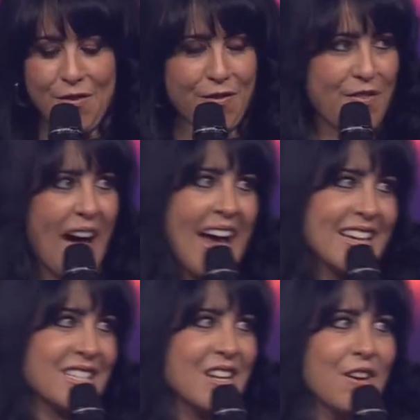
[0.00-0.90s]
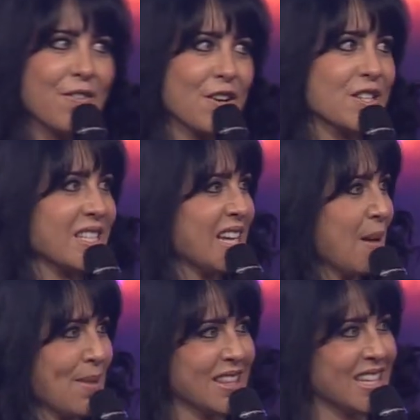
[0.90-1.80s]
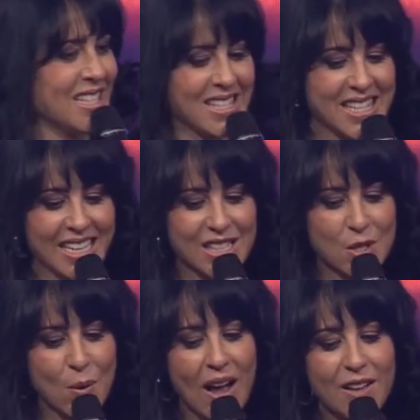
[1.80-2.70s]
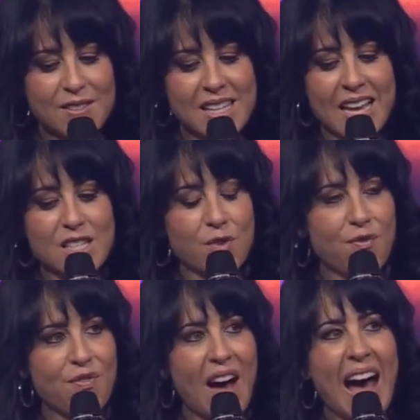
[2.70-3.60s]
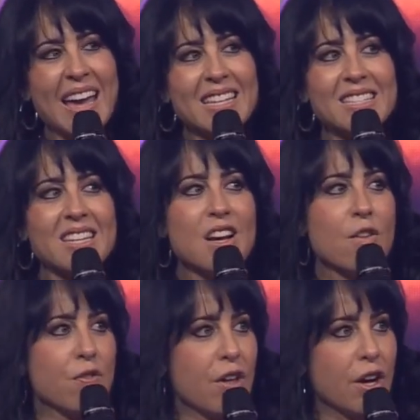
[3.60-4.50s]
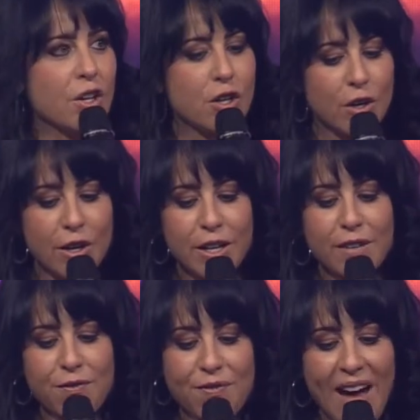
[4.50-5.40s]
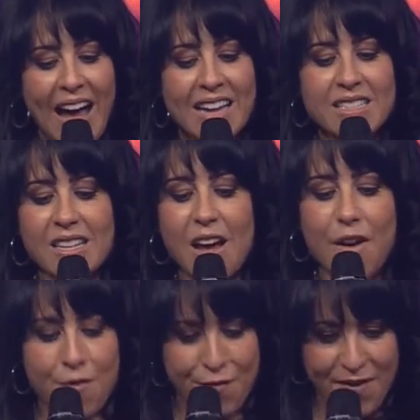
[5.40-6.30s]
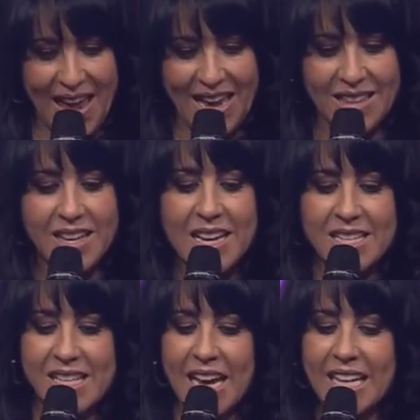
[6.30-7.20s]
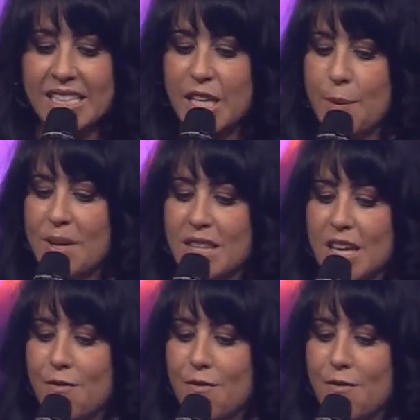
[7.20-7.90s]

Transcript: fight. 1 Timothy 6:12 says, fight the good fight of faith. 2 Timothy